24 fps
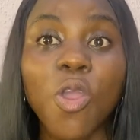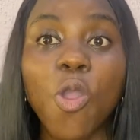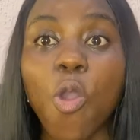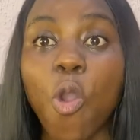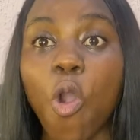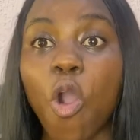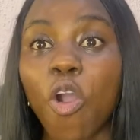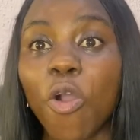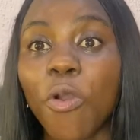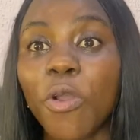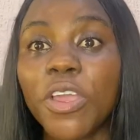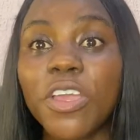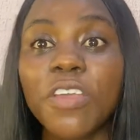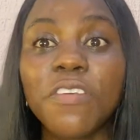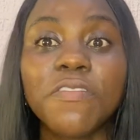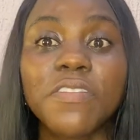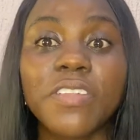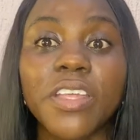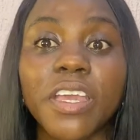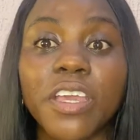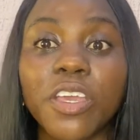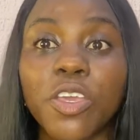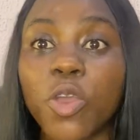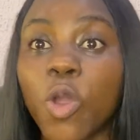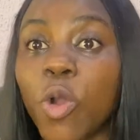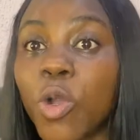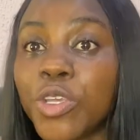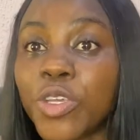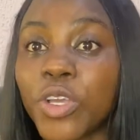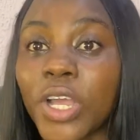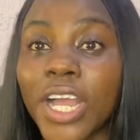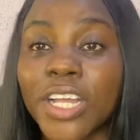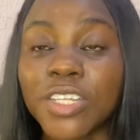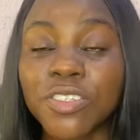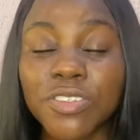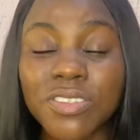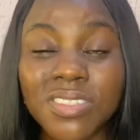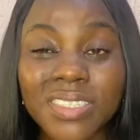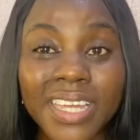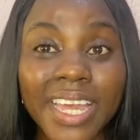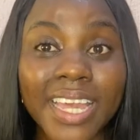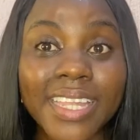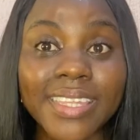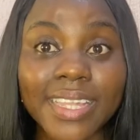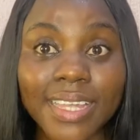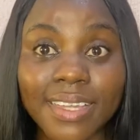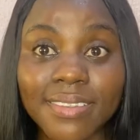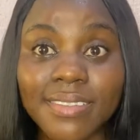Or you can just get
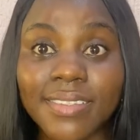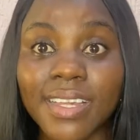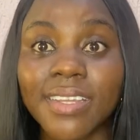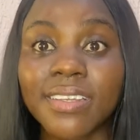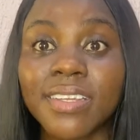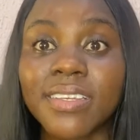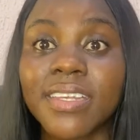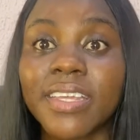tested in